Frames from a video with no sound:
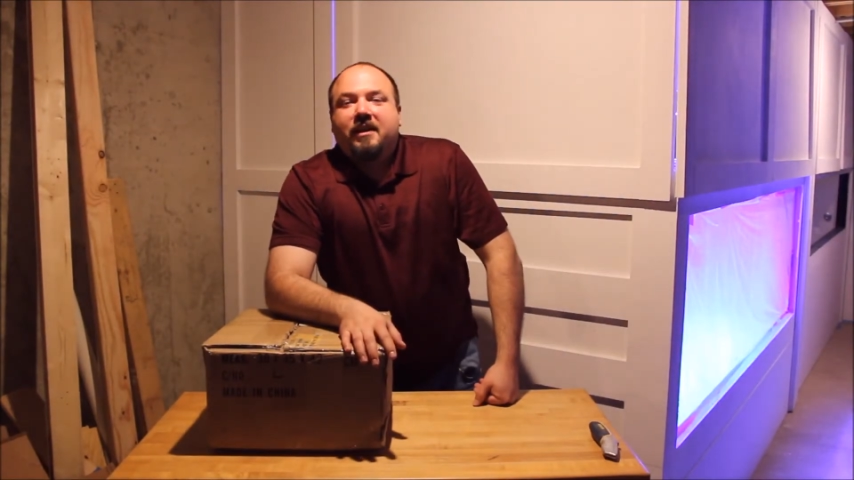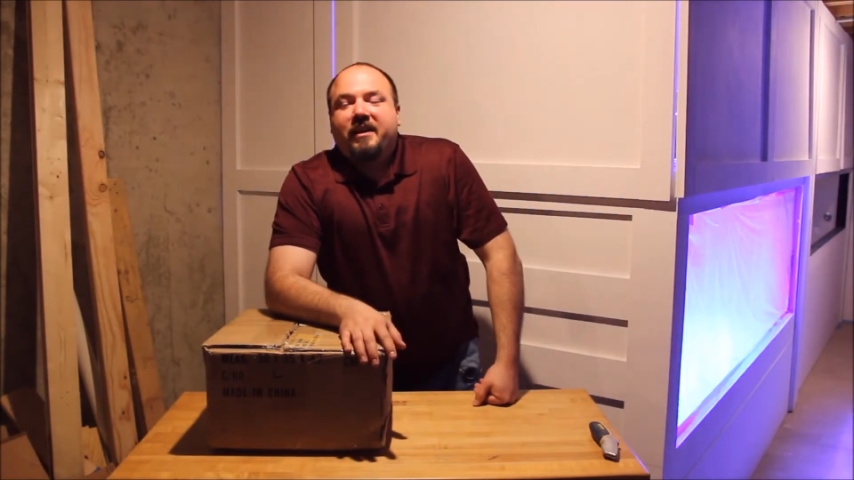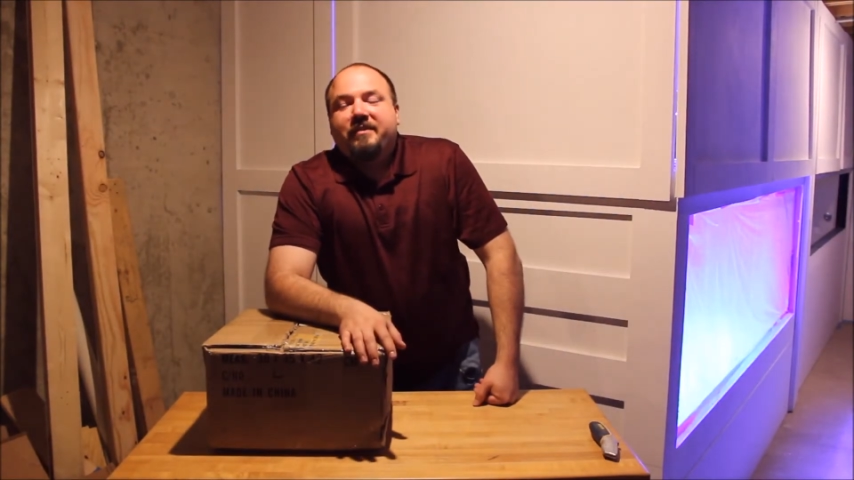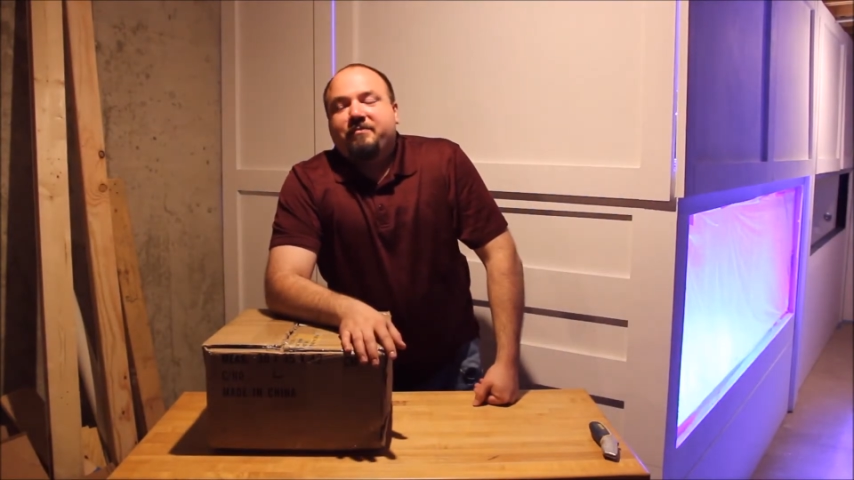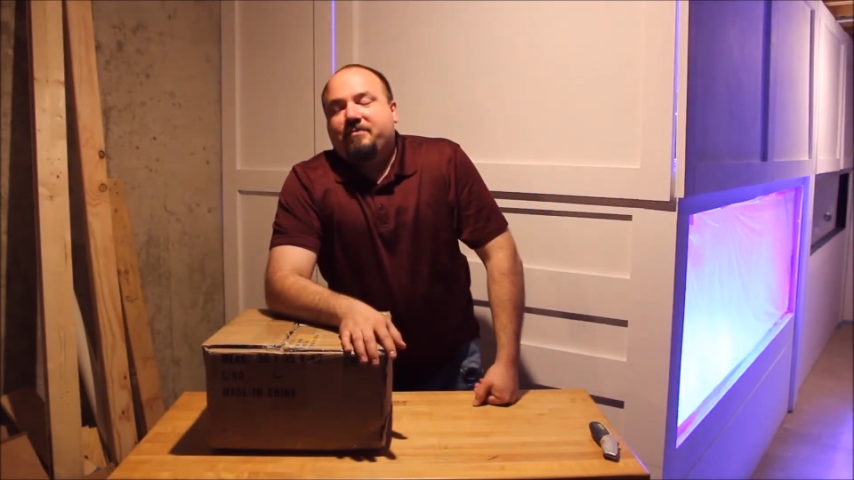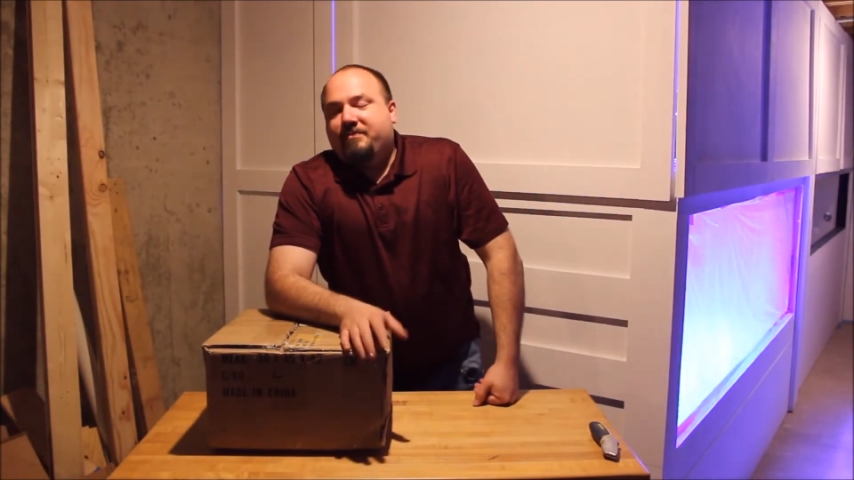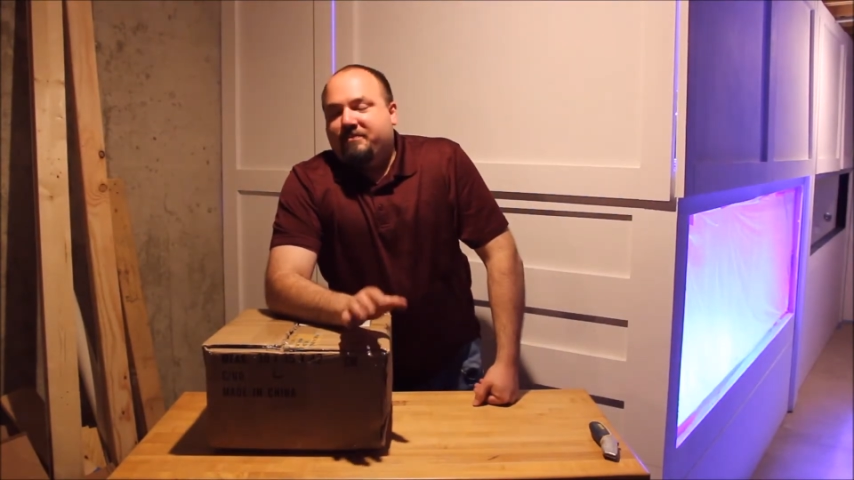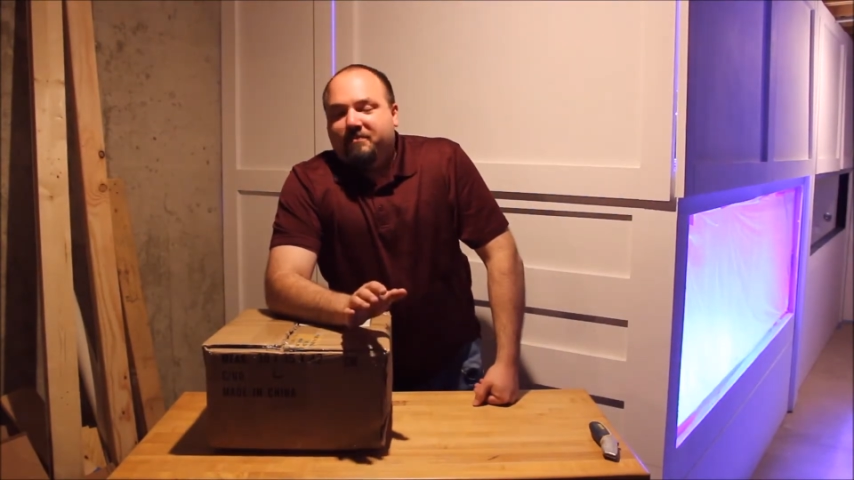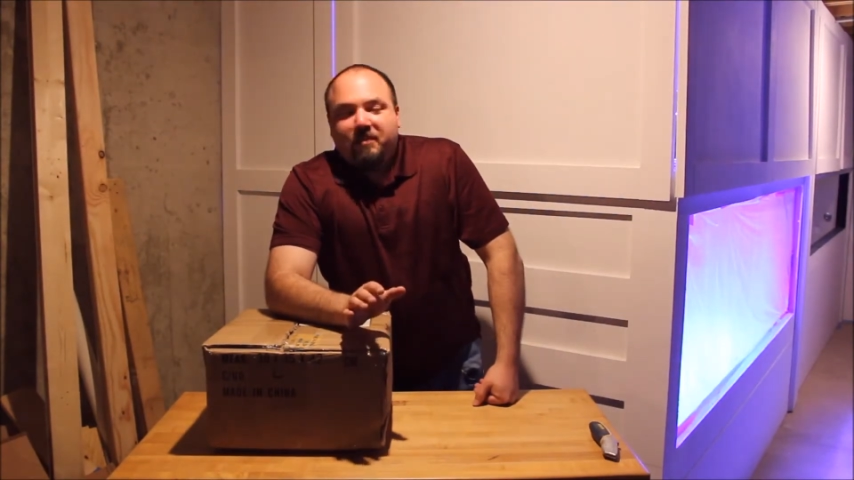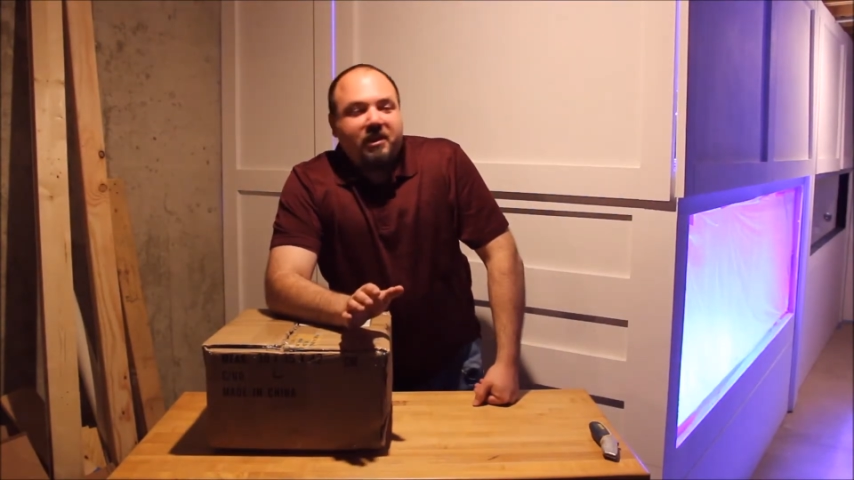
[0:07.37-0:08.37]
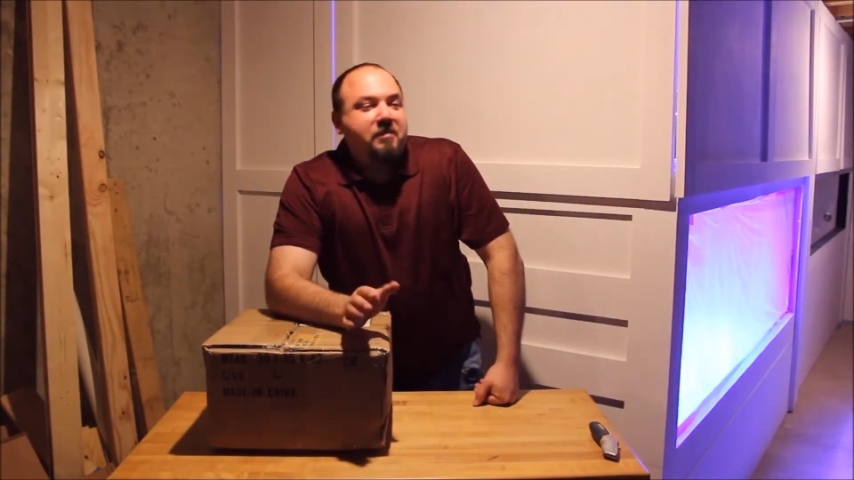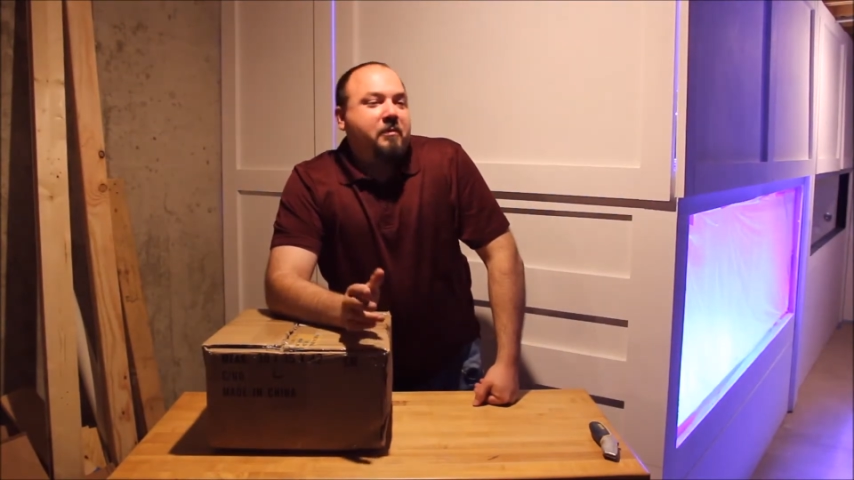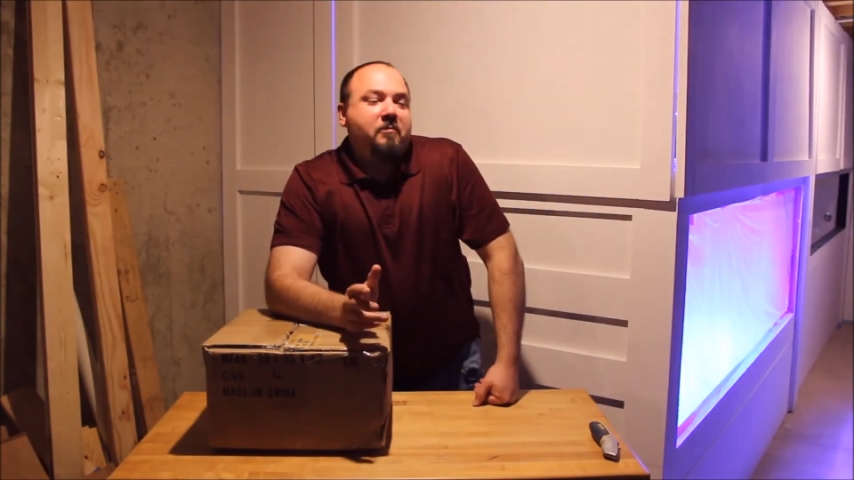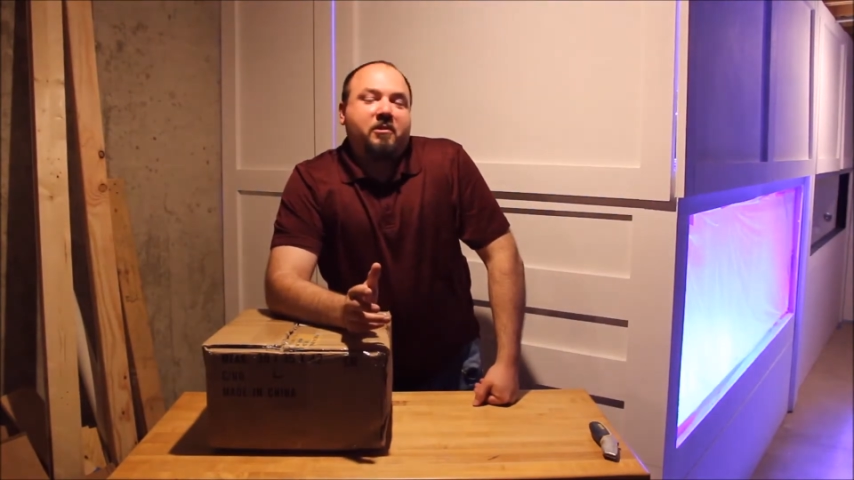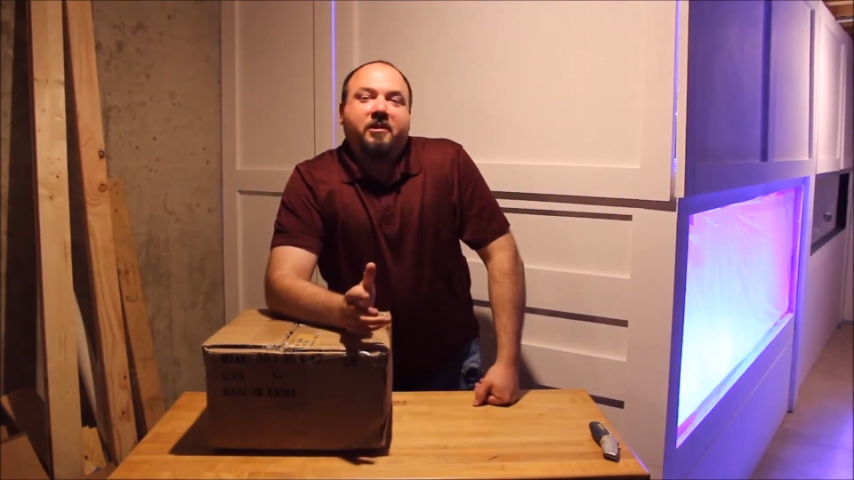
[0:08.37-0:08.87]
I've really
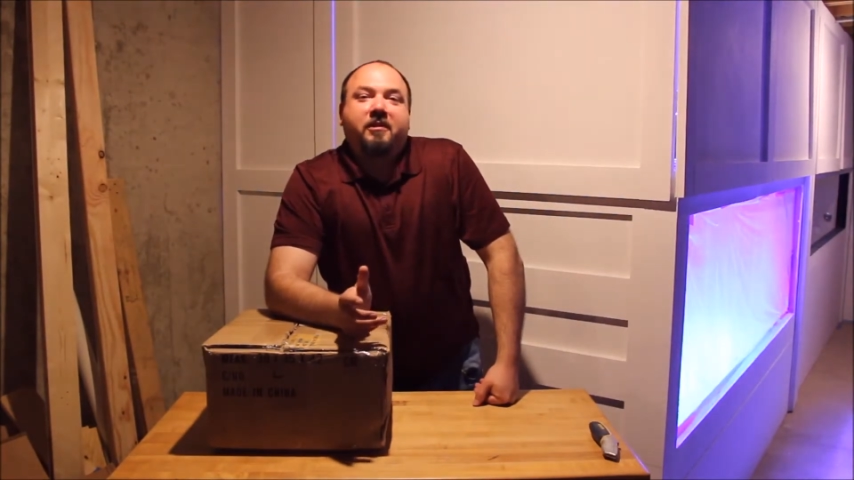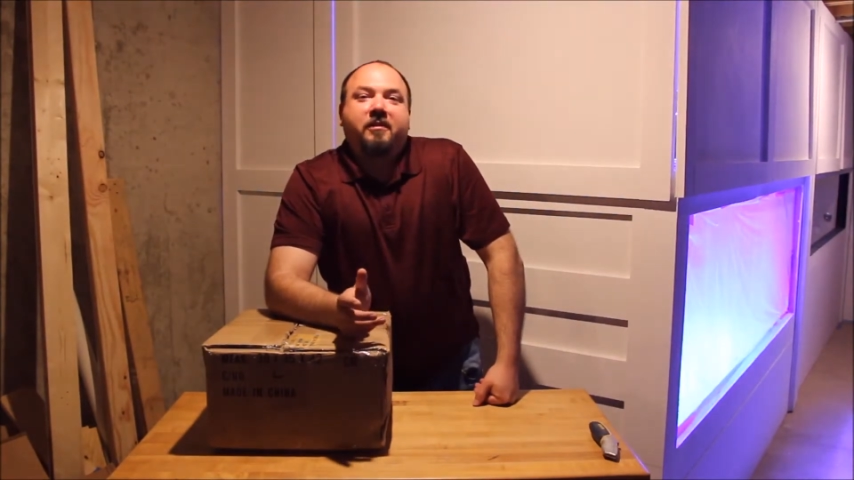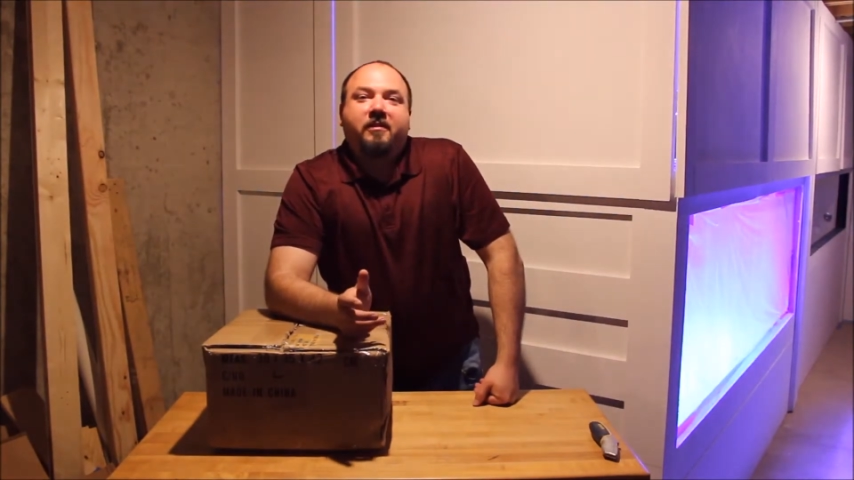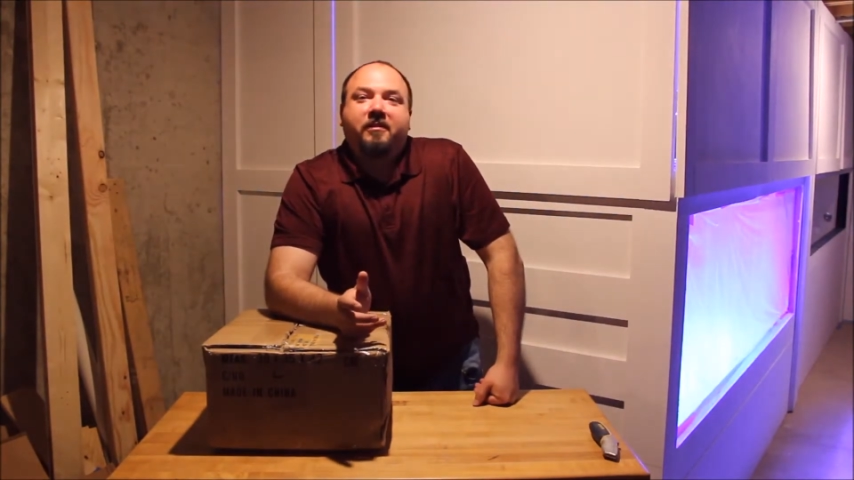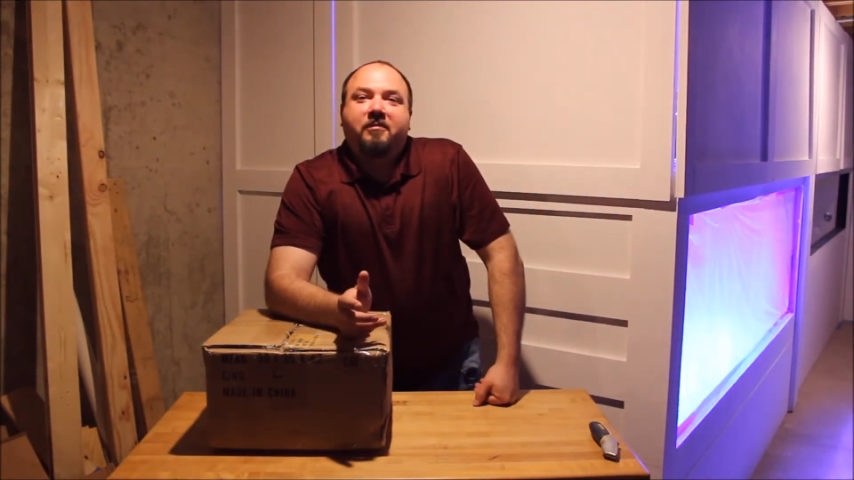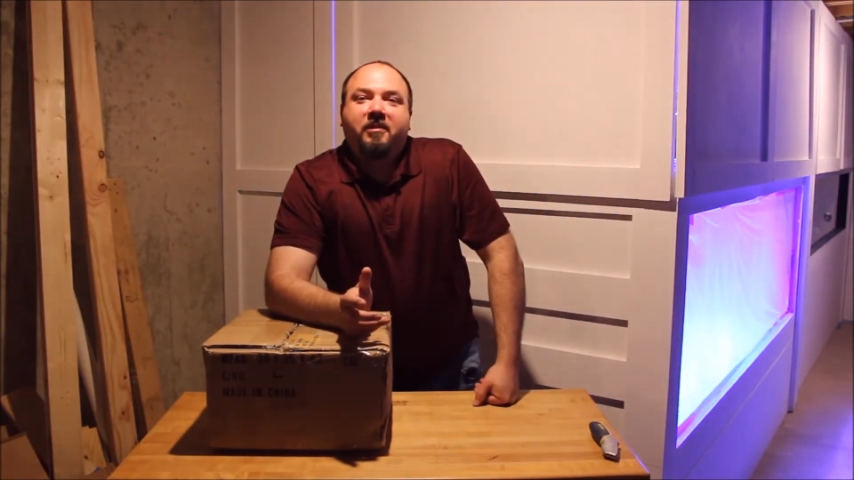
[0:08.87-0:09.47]
been working hard